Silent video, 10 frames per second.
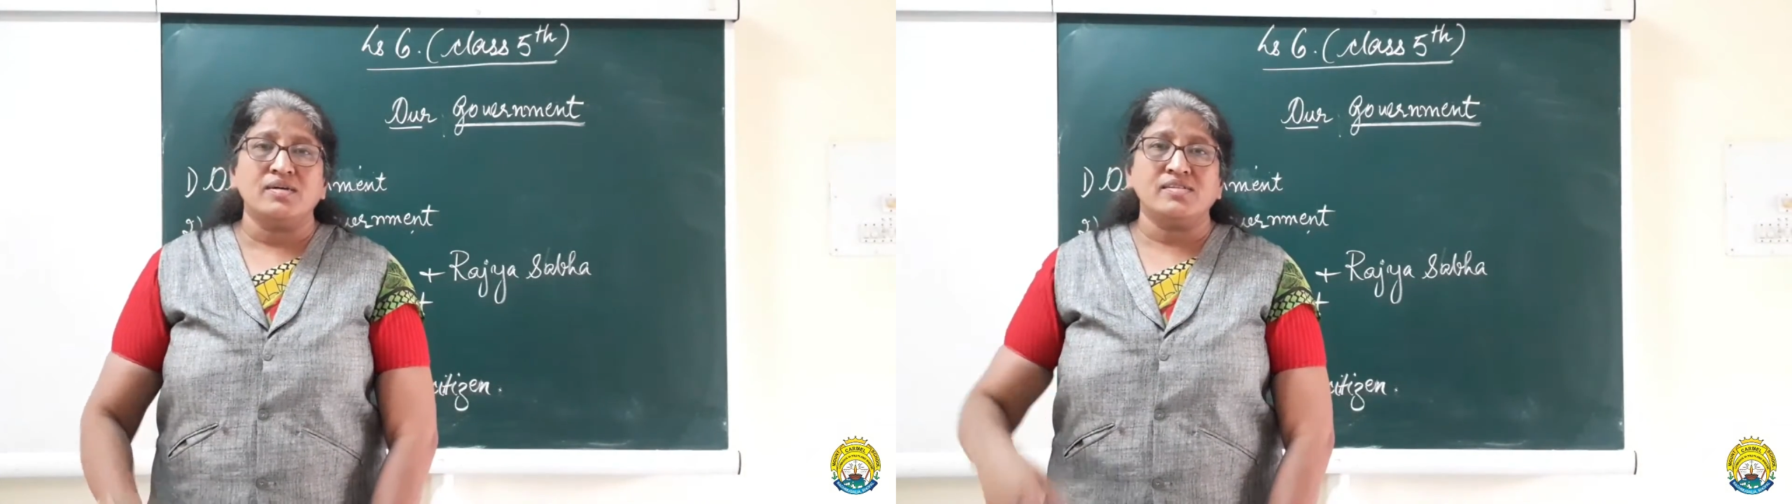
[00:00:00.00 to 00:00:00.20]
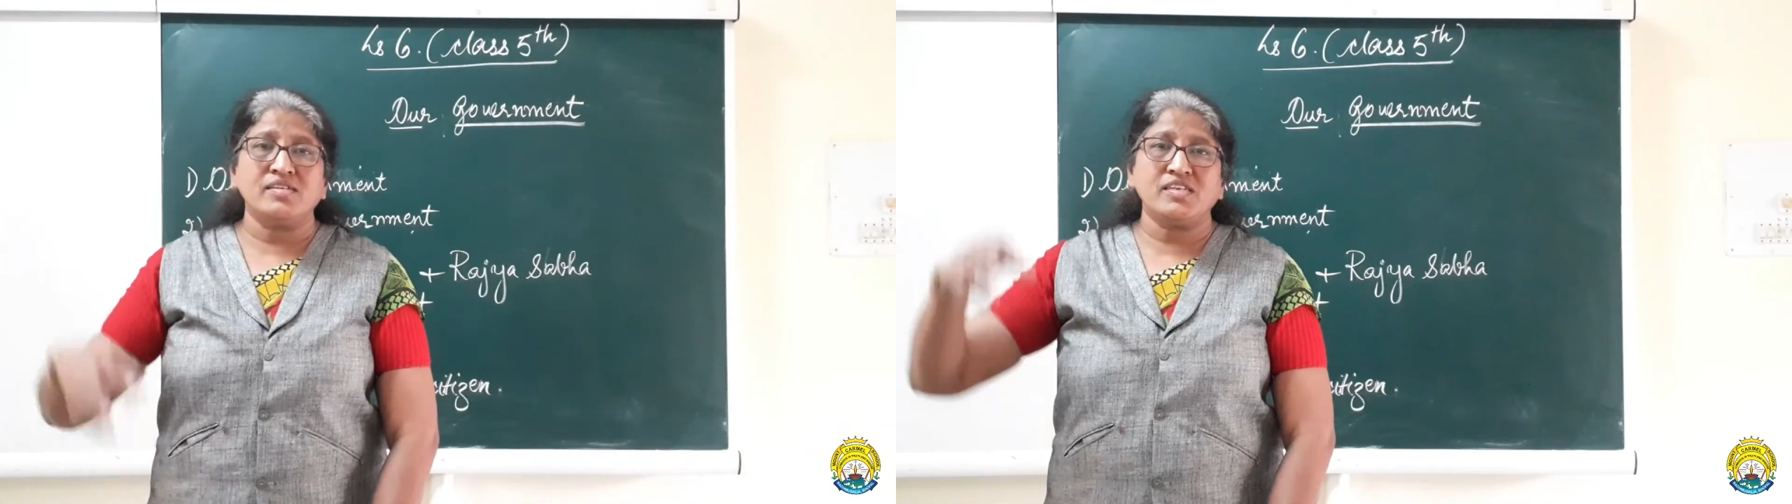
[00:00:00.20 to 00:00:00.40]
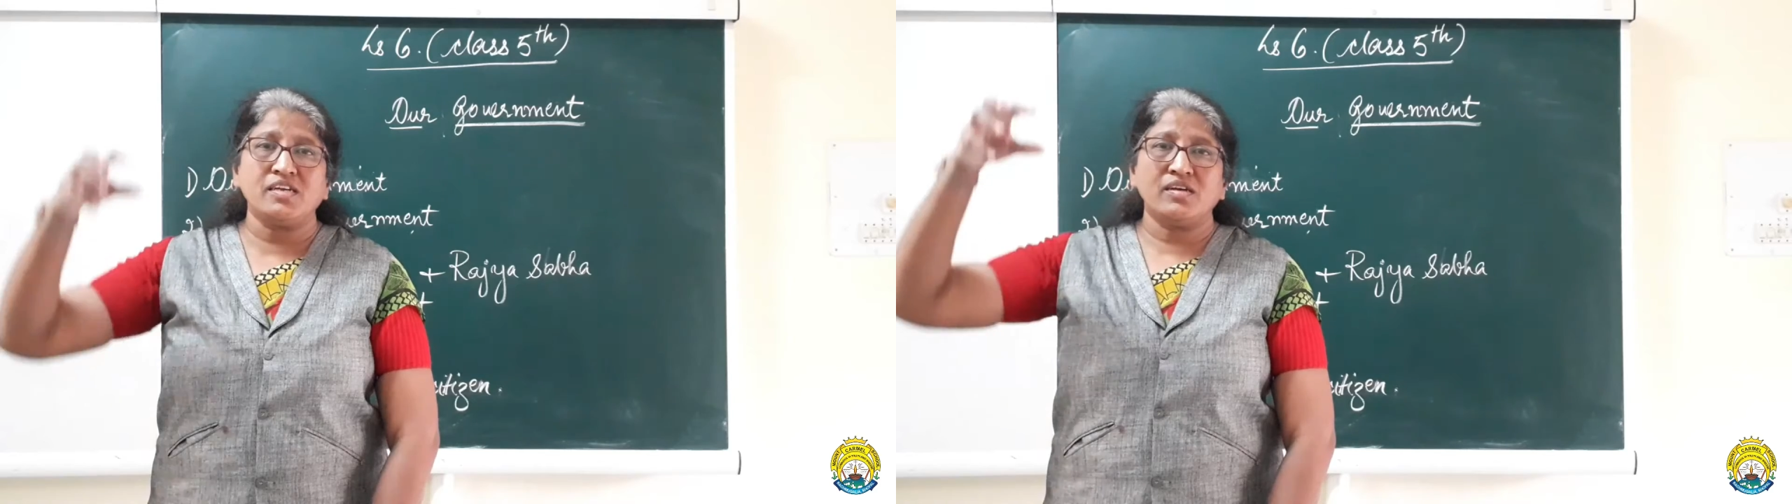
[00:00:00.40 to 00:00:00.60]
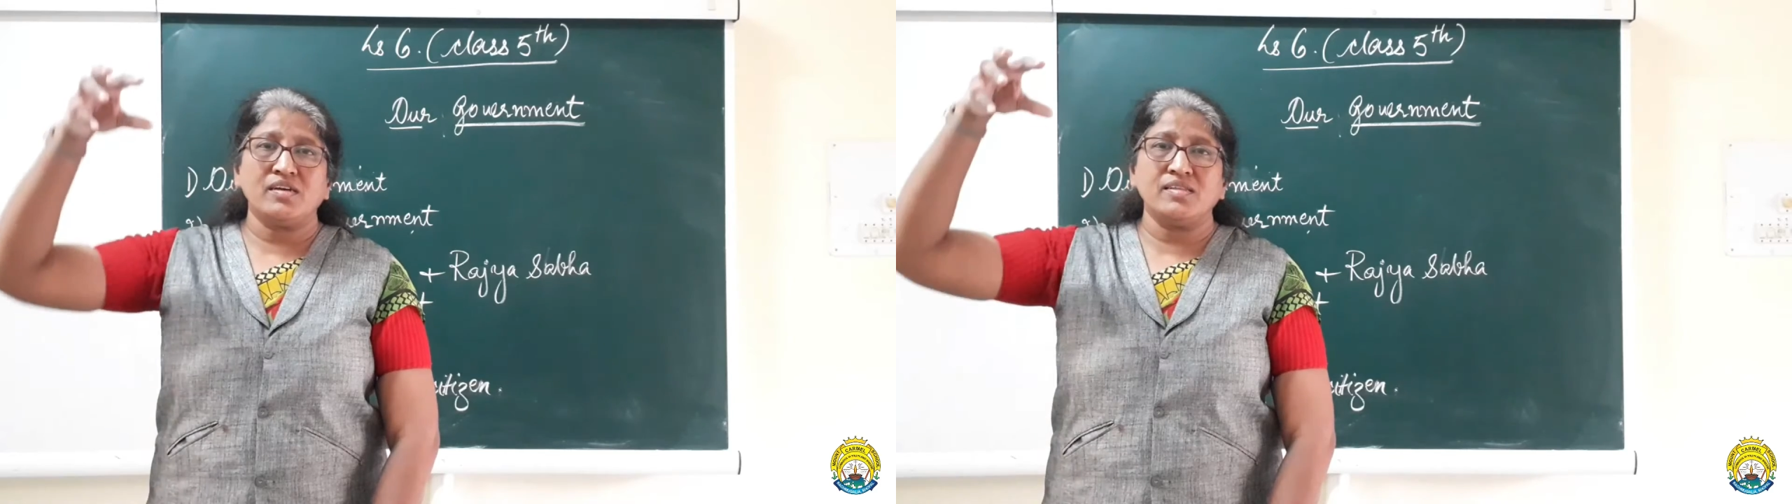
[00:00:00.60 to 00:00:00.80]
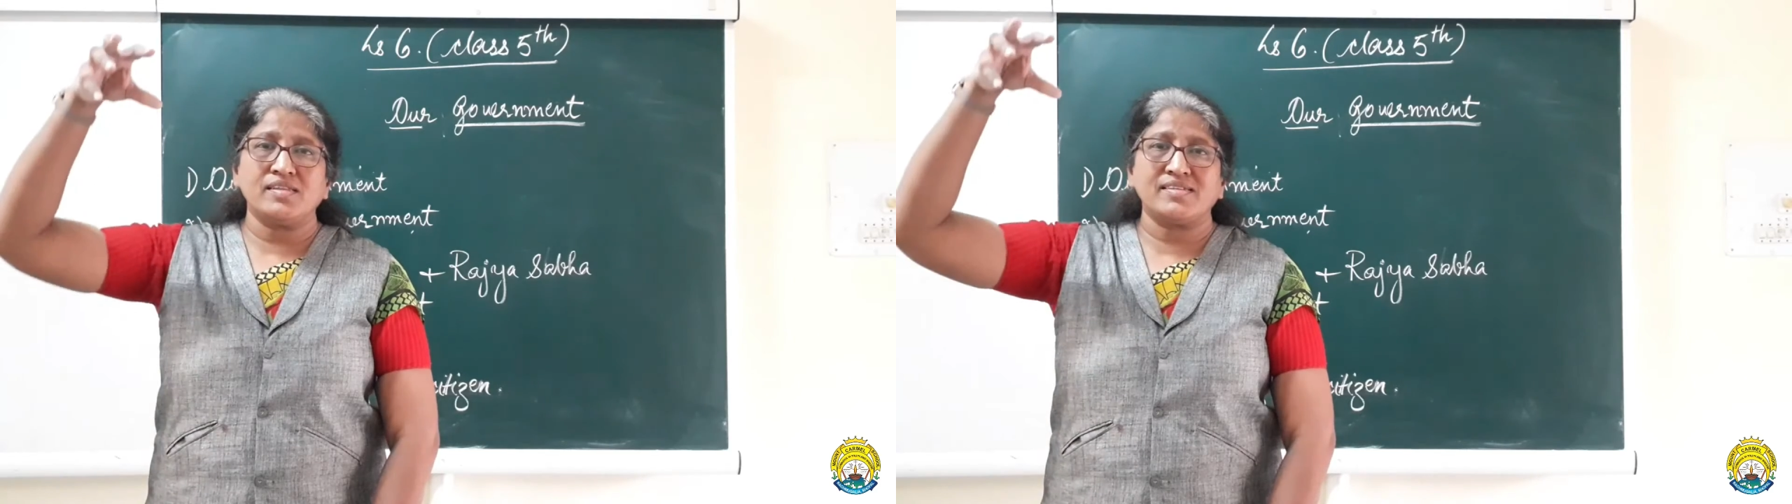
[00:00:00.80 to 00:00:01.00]

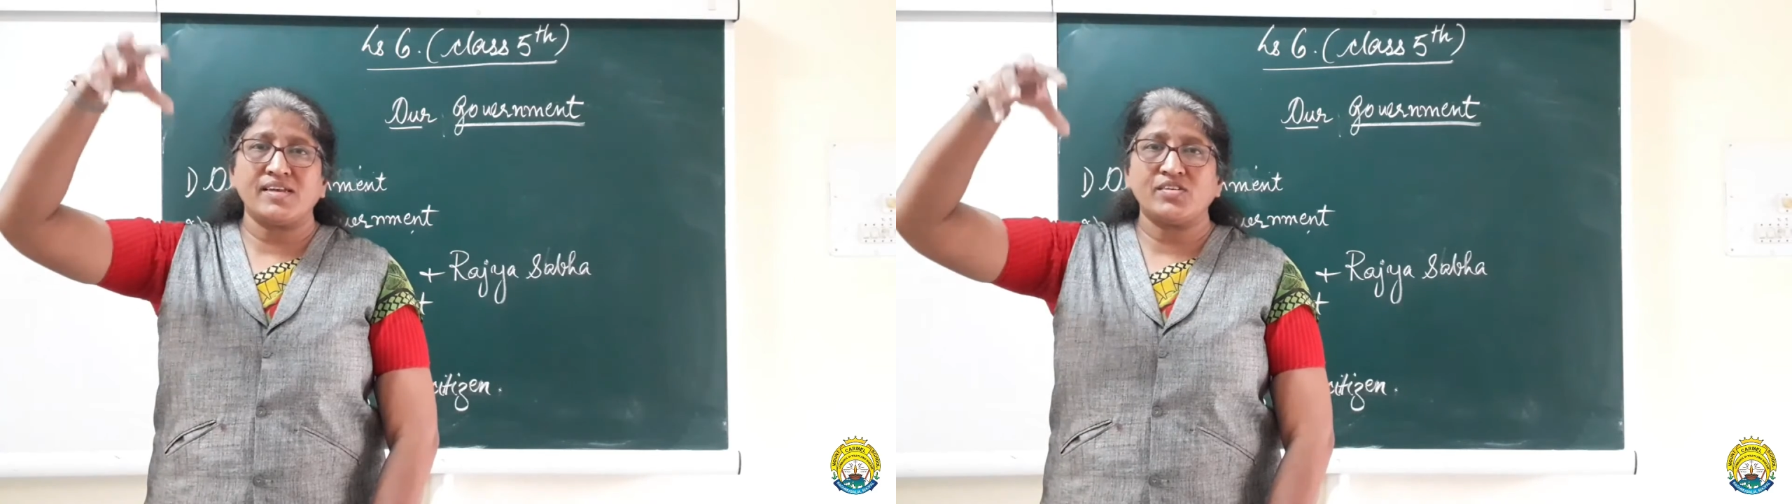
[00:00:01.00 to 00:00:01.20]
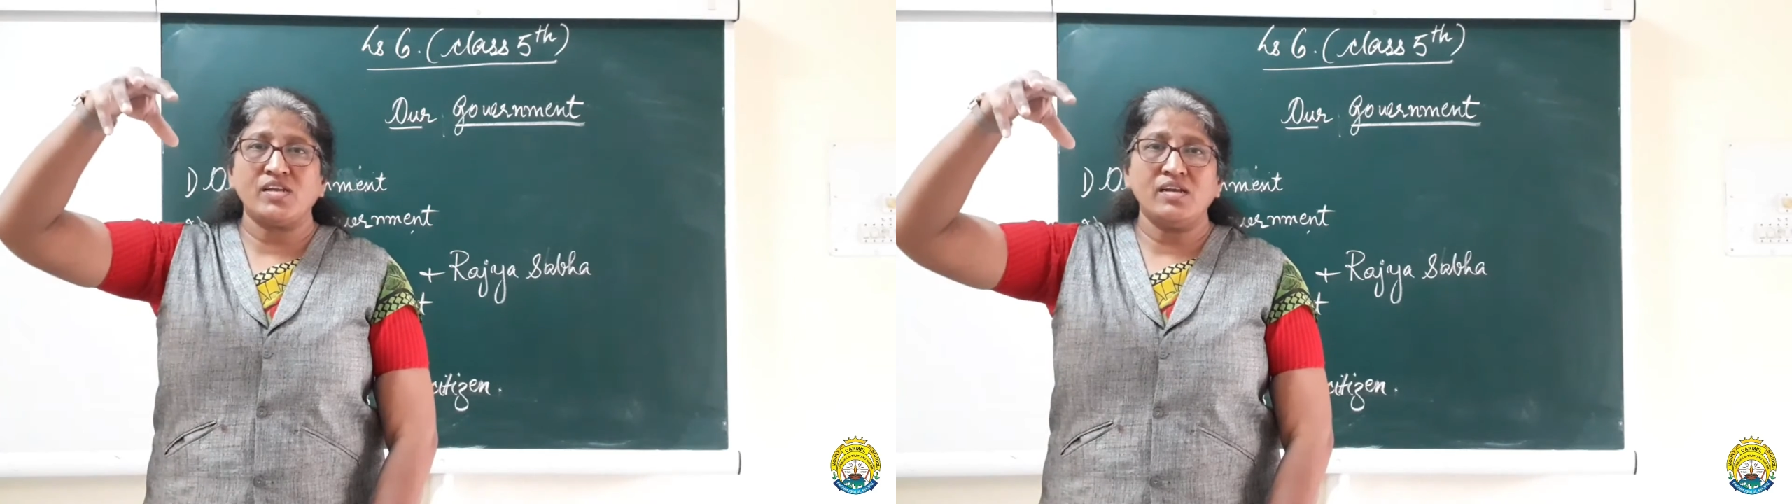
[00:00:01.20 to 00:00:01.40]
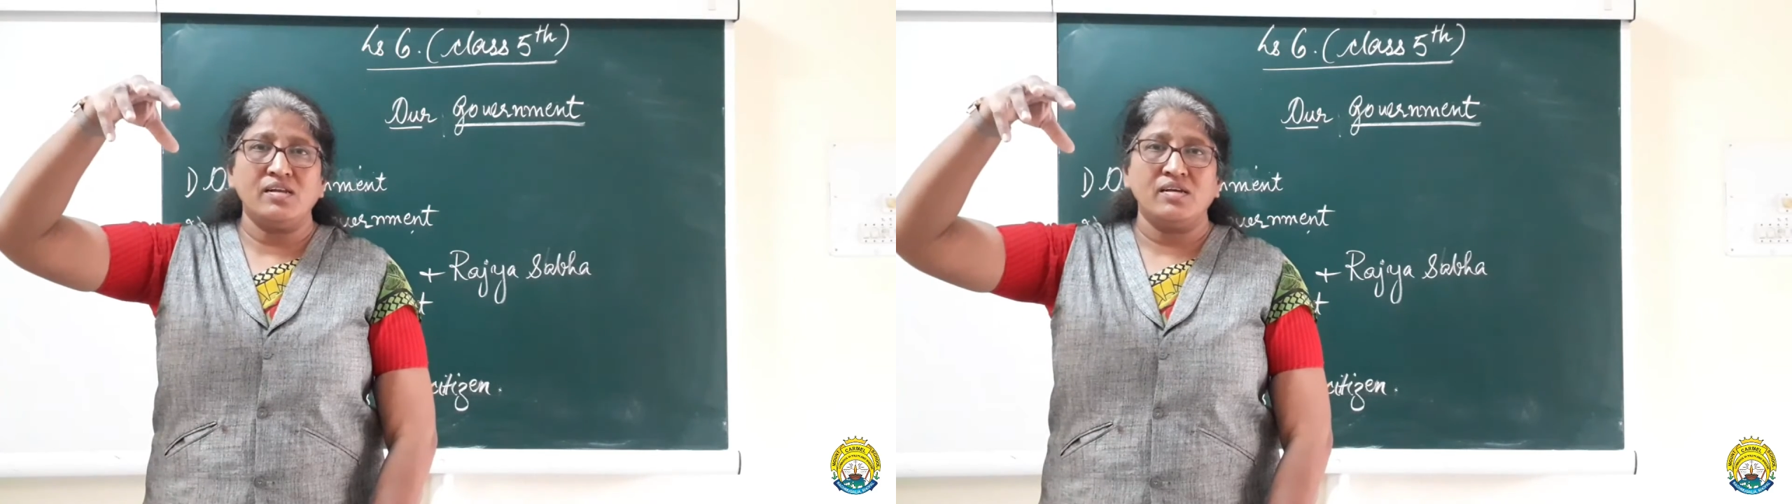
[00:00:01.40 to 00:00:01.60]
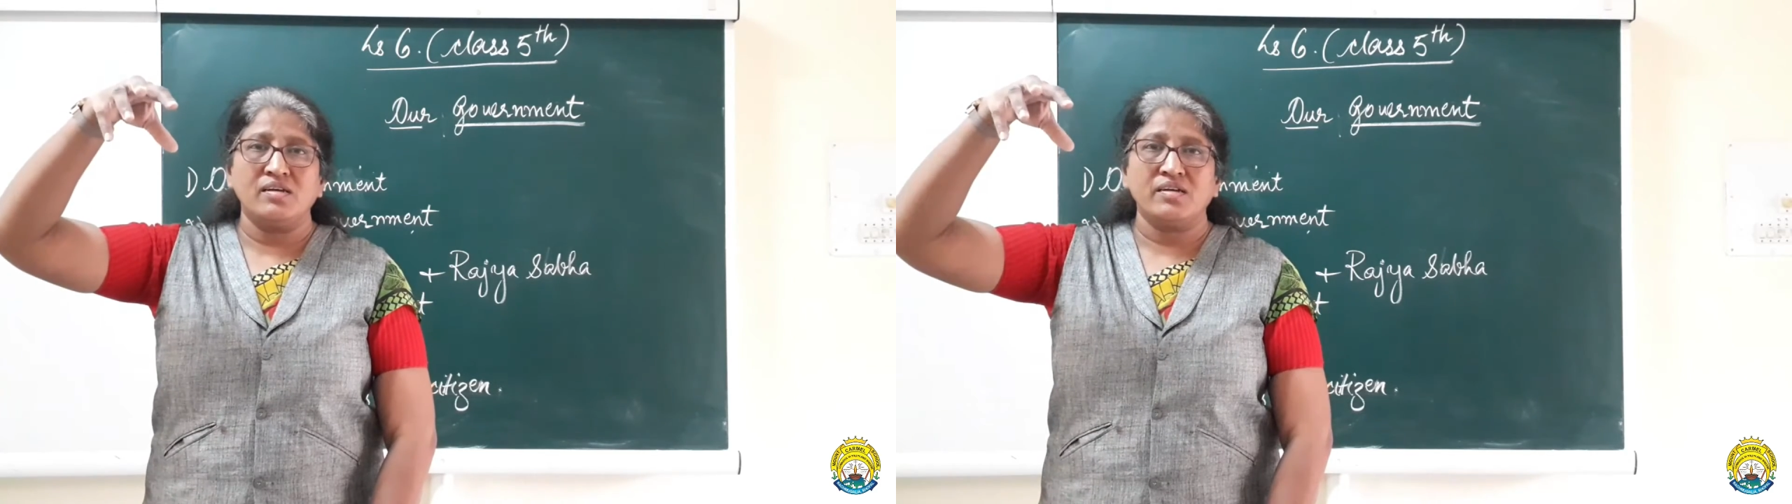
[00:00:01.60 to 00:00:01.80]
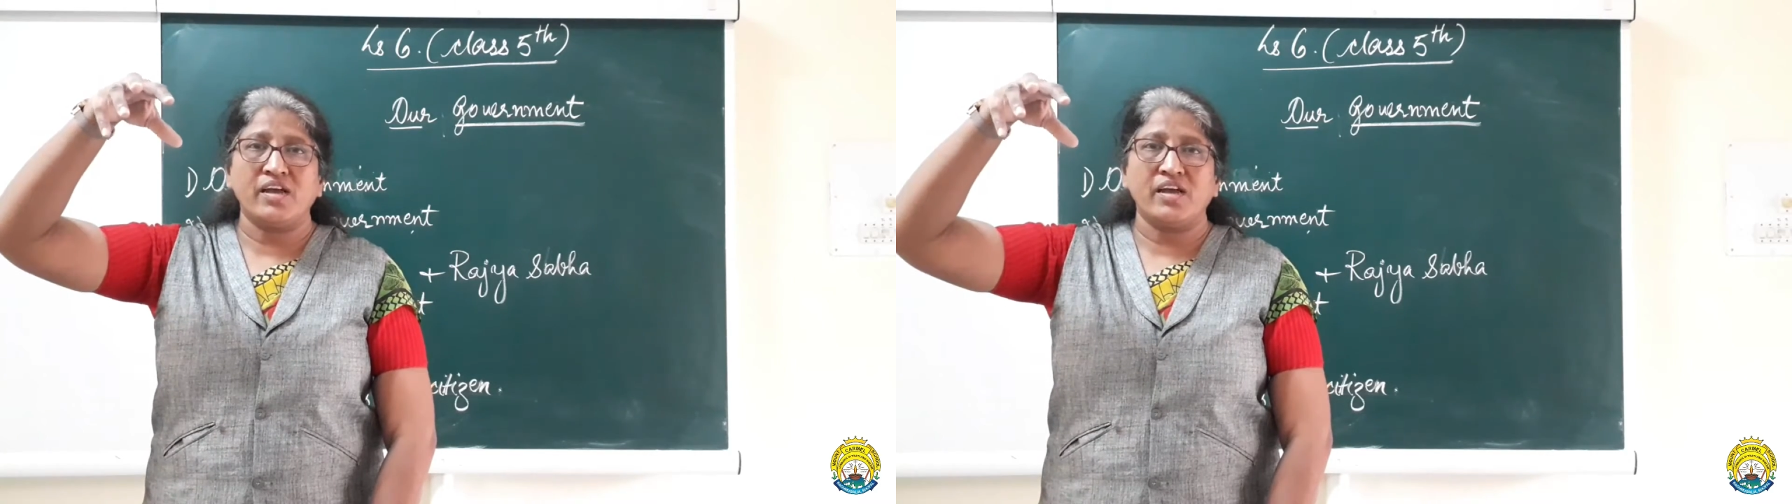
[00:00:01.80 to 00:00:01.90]
sitting in the central